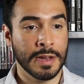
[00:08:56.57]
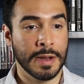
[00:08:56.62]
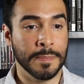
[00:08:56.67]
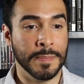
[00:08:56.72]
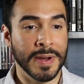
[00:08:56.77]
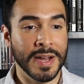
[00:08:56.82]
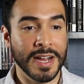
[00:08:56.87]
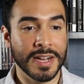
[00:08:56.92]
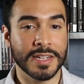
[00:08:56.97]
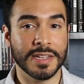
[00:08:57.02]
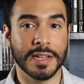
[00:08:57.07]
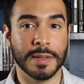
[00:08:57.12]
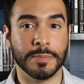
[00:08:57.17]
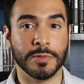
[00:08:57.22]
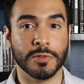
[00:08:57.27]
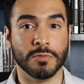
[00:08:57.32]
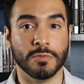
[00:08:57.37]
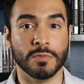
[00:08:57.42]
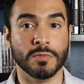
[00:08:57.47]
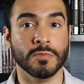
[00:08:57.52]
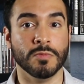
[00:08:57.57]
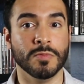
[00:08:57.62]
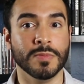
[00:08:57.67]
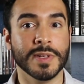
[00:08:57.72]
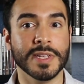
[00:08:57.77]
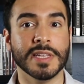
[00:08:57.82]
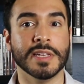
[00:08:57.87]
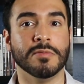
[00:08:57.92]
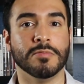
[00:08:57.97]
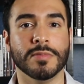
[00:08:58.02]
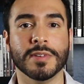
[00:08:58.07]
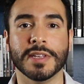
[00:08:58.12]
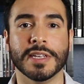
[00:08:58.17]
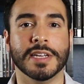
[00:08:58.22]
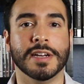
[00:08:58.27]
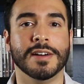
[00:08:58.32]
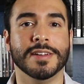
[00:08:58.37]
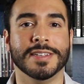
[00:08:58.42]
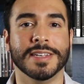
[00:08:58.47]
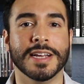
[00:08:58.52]
Apocalypse really,
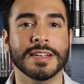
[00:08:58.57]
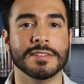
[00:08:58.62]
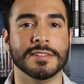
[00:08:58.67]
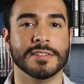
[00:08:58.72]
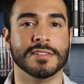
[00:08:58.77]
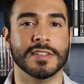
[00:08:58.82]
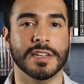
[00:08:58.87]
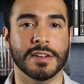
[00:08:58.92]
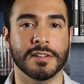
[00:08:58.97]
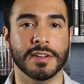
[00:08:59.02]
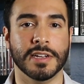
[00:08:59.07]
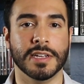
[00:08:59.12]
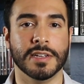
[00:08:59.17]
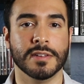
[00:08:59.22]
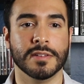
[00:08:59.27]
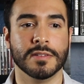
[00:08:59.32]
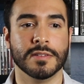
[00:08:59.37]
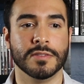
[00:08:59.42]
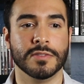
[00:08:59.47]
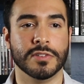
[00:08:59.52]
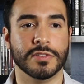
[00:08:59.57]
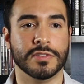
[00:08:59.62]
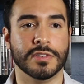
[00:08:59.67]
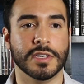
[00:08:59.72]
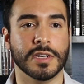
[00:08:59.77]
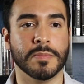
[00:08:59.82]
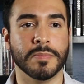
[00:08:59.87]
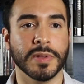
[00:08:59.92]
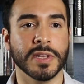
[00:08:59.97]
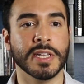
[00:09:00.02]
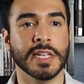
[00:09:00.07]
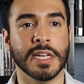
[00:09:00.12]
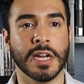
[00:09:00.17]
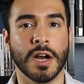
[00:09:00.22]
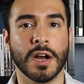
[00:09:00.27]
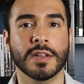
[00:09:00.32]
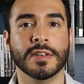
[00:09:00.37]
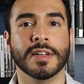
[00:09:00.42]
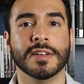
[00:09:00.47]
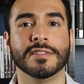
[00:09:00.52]
really unnecessary. Just a completely
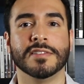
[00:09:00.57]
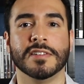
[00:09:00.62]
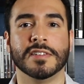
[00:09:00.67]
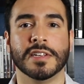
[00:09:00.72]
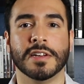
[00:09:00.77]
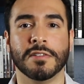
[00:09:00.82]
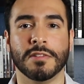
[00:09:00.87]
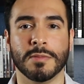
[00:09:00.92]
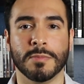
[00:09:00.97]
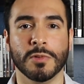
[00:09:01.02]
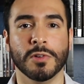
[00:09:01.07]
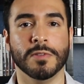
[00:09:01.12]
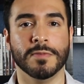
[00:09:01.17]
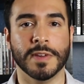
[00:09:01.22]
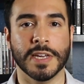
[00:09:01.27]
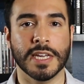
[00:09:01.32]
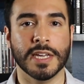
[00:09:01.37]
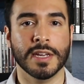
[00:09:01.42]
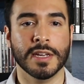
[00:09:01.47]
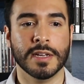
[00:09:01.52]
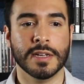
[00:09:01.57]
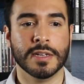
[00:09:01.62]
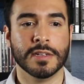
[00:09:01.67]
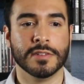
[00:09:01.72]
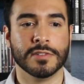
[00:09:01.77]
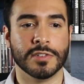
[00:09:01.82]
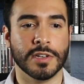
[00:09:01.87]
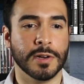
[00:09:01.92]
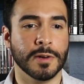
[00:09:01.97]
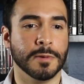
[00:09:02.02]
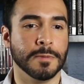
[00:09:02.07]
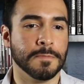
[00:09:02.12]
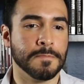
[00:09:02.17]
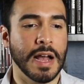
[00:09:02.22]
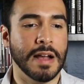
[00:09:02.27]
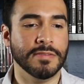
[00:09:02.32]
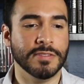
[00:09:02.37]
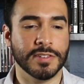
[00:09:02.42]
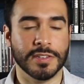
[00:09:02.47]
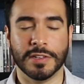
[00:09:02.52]
unnecessary movie. So,
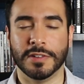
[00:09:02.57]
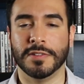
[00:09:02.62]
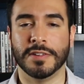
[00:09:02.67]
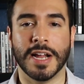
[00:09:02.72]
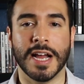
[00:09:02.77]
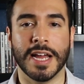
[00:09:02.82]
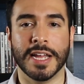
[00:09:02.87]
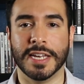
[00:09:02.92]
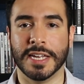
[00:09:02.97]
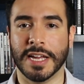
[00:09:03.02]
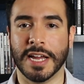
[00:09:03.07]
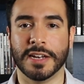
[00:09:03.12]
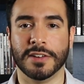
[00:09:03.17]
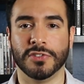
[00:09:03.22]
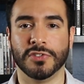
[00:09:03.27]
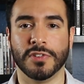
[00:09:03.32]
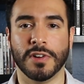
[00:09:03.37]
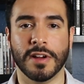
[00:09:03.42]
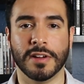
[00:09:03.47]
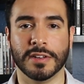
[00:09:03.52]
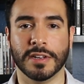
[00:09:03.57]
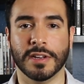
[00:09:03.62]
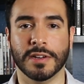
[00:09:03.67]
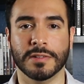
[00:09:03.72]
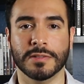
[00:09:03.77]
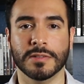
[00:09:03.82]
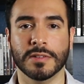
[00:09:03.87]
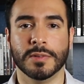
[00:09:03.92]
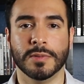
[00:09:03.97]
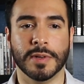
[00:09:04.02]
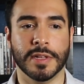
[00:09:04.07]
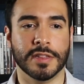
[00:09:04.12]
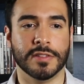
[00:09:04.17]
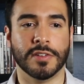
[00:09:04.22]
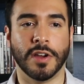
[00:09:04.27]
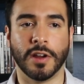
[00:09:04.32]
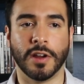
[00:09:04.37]
obviously they're not ending on a strong note with